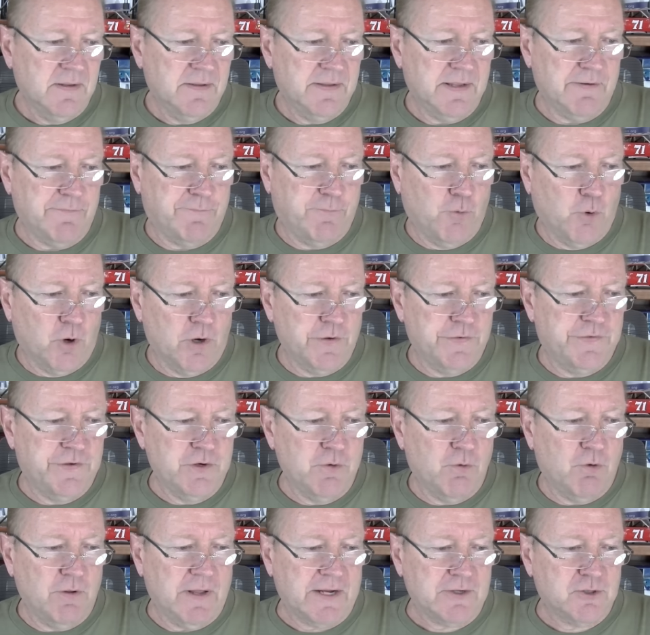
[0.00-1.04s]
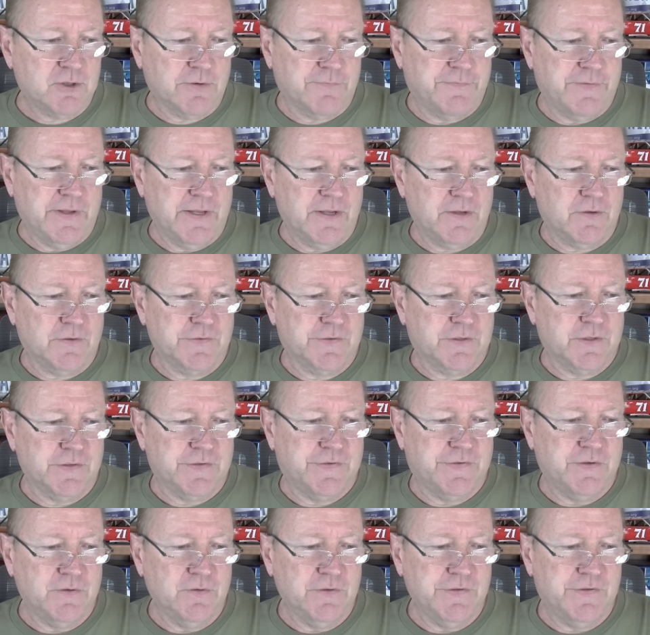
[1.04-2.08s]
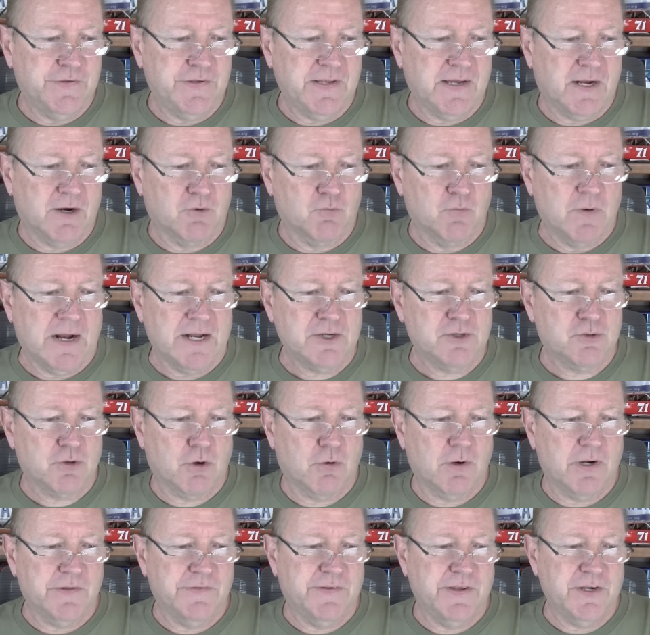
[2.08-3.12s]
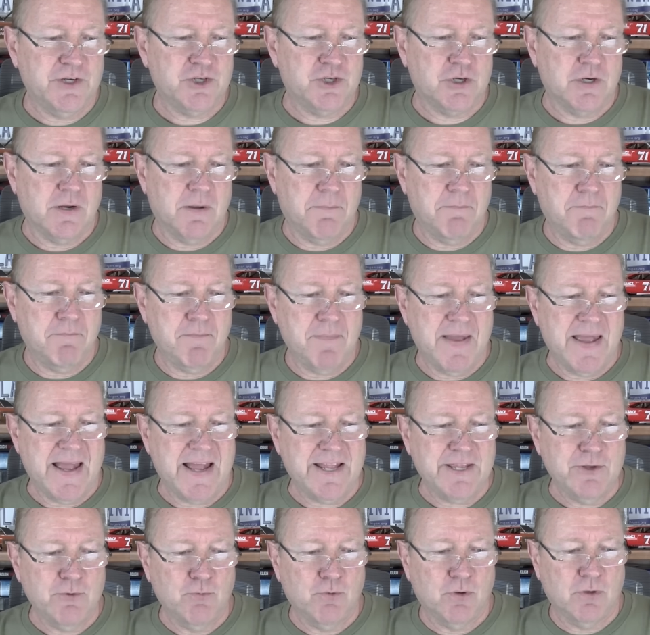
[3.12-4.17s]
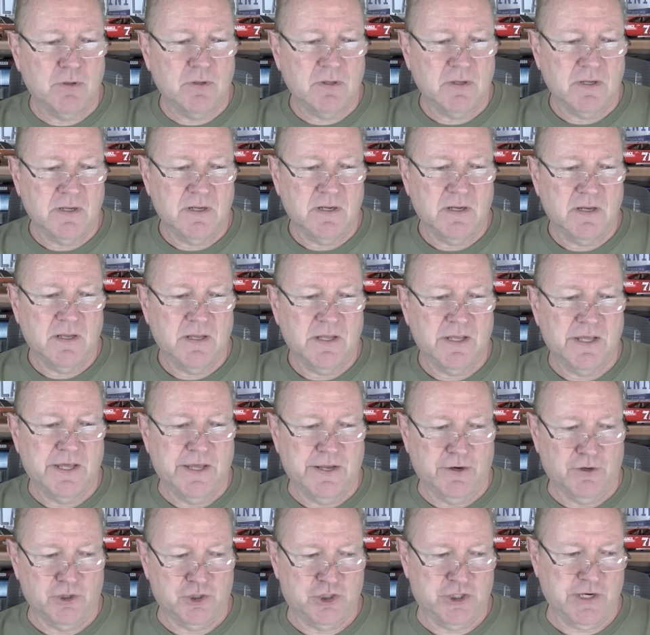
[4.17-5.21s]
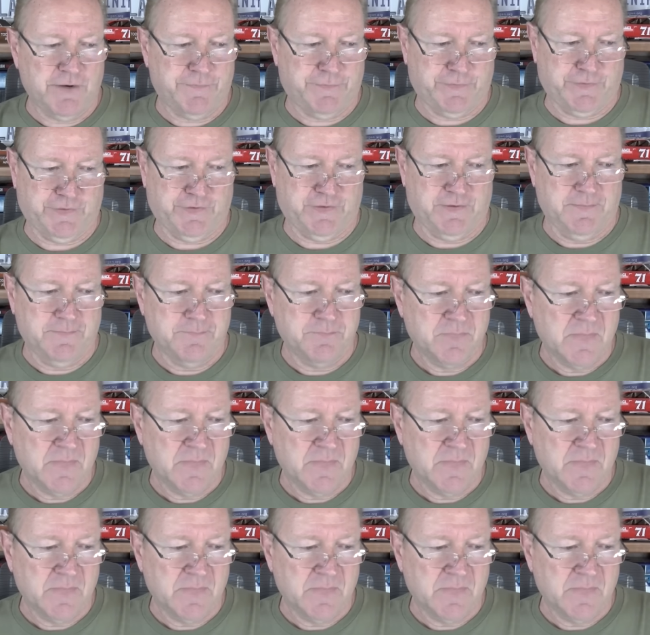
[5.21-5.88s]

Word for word: that Ford's new electric vehicles could soon see a retro addition: manual gear shifts.